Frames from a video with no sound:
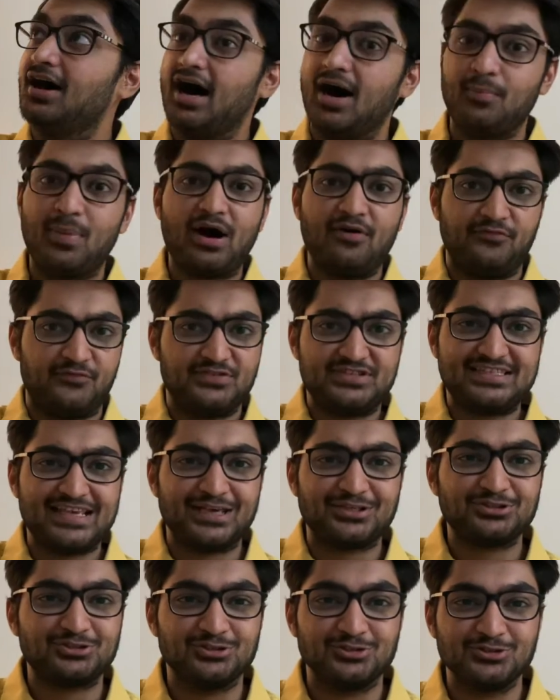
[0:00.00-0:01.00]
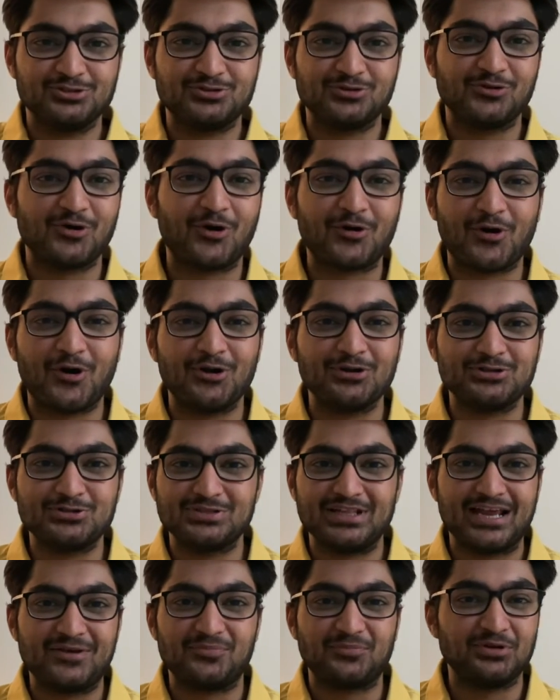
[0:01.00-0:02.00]
above section to log on to
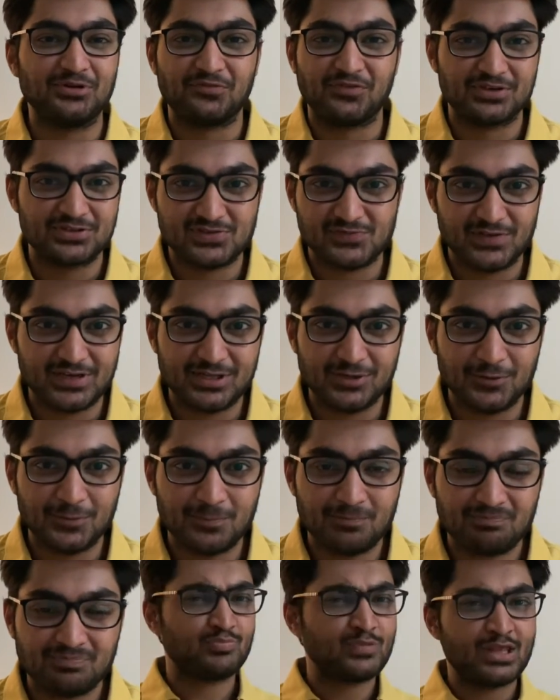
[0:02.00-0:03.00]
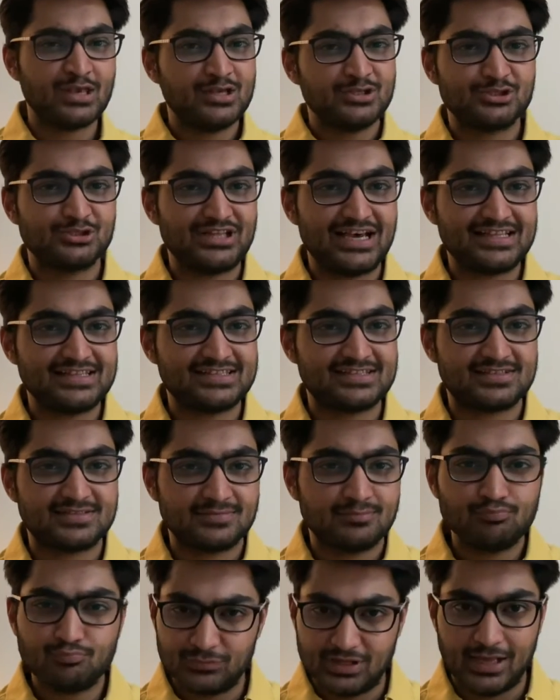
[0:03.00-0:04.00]
that previous video. So
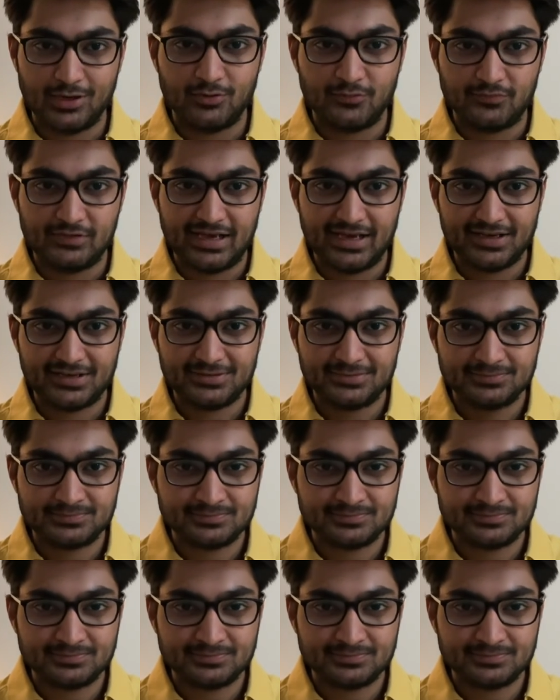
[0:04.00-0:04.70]
that's yellow flag.